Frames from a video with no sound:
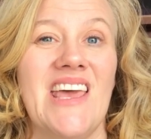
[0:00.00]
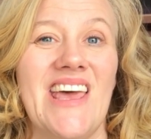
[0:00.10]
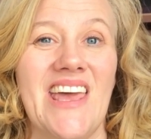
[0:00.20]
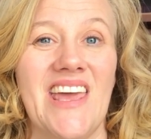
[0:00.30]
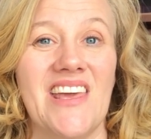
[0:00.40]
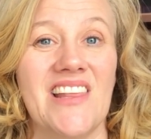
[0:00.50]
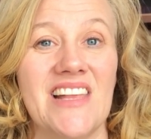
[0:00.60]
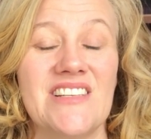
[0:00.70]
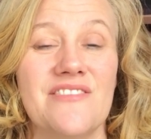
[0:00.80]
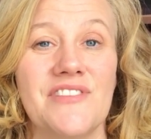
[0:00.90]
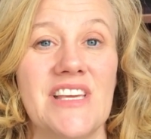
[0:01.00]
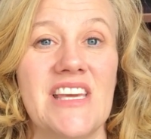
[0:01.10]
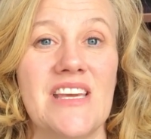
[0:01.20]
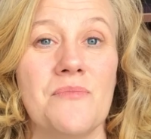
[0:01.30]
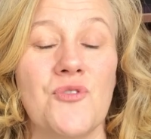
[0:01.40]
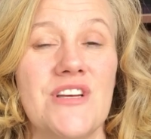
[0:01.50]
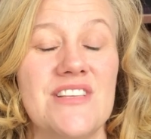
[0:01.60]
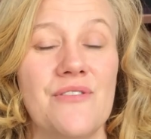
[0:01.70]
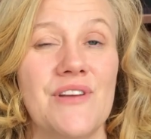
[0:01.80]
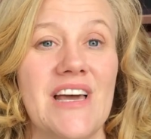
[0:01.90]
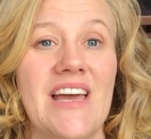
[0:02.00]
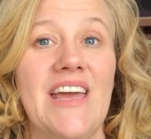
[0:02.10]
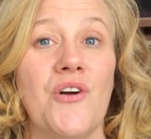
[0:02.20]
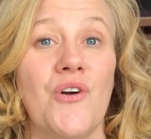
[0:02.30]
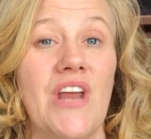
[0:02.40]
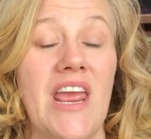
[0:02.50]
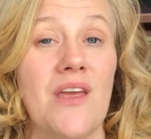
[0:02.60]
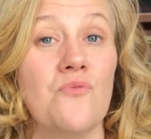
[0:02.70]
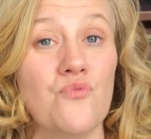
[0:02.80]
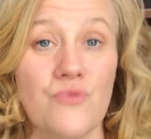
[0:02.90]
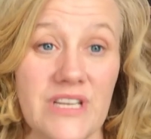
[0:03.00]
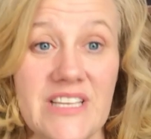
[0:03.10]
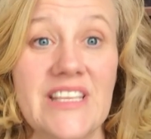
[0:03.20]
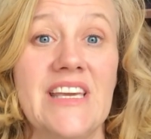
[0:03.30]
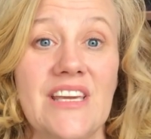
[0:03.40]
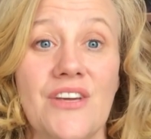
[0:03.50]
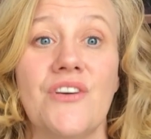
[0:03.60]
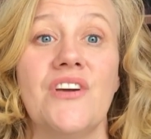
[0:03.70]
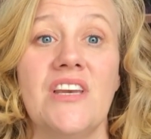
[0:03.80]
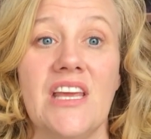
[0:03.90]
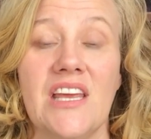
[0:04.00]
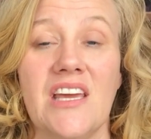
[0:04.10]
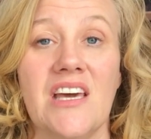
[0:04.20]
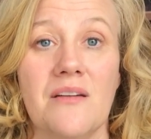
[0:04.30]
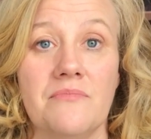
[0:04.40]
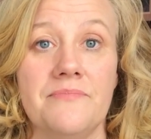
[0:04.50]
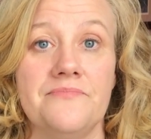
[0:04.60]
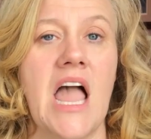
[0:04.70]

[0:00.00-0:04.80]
and collectively, Mauricio and I earn a really good income.